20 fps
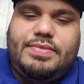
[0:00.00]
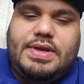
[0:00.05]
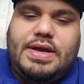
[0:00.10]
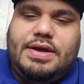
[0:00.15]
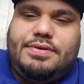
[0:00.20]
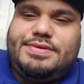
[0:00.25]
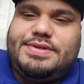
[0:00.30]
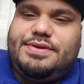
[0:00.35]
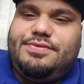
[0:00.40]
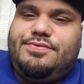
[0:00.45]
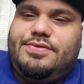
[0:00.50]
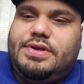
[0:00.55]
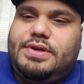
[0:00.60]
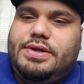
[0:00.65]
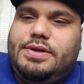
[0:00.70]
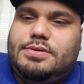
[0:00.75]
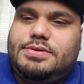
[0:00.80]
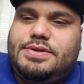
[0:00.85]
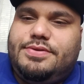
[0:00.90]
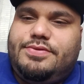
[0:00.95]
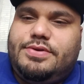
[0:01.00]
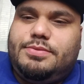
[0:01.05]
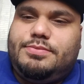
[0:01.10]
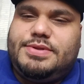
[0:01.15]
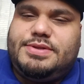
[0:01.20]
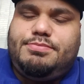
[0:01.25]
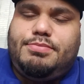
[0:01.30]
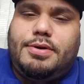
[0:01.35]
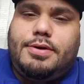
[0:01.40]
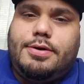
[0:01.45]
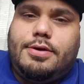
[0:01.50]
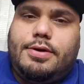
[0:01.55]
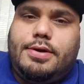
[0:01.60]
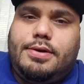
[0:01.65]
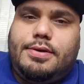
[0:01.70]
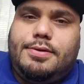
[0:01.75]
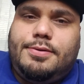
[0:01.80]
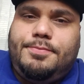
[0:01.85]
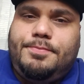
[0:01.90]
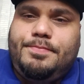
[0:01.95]
I've seen videos of him
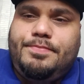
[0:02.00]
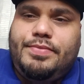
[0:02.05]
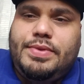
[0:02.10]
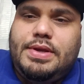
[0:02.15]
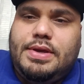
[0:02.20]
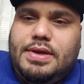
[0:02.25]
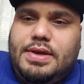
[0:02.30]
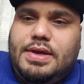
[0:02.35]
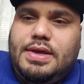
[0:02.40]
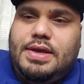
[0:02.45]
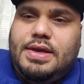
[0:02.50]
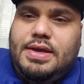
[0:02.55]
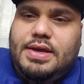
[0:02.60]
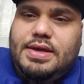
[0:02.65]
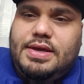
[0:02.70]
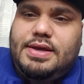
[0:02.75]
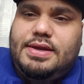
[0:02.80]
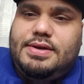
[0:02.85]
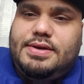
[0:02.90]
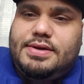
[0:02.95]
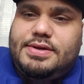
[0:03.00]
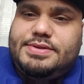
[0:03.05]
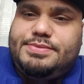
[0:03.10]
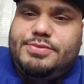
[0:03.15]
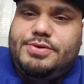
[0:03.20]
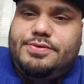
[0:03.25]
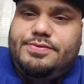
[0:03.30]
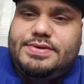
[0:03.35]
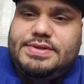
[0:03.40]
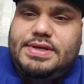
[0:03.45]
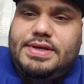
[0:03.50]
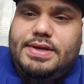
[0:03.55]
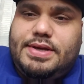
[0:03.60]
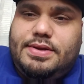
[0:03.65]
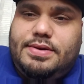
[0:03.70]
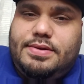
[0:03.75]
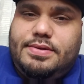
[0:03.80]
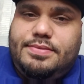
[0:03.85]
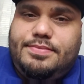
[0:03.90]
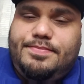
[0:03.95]
sparring. He does move his
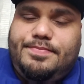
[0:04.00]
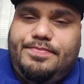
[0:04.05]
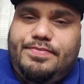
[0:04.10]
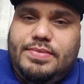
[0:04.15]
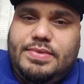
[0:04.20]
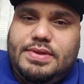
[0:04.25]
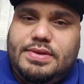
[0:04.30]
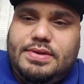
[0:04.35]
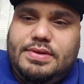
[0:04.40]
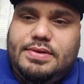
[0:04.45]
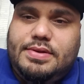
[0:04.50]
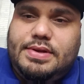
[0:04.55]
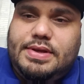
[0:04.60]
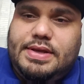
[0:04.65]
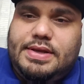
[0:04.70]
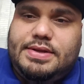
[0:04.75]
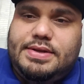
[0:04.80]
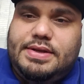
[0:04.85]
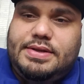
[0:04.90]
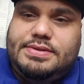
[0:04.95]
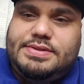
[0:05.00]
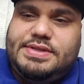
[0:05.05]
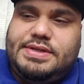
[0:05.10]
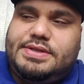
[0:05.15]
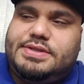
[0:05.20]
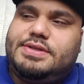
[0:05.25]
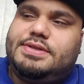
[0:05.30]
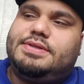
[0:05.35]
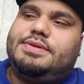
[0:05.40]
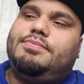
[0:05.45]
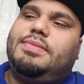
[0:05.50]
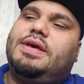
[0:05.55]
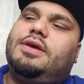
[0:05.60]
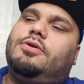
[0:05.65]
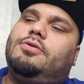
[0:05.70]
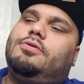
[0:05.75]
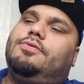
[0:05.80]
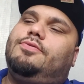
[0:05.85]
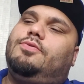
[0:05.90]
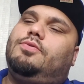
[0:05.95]
head. It's just a
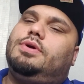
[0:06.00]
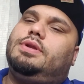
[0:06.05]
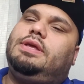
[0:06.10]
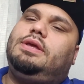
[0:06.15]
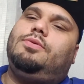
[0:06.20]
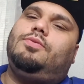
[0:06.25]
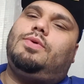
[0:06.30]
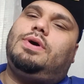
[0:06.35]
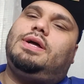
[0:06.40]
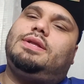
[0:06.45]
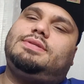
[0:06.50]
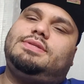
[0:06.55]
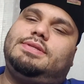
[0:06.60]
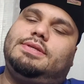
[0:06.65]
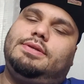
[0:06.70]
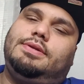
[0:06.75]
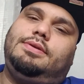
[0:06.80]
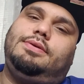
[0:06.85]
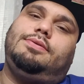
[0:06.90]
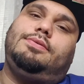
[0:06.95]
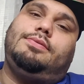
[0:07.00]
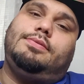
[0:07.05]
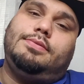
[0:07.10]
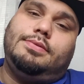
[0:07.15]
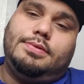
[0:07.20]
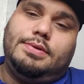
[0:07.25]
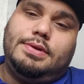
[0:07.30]
matter of what he wants to do.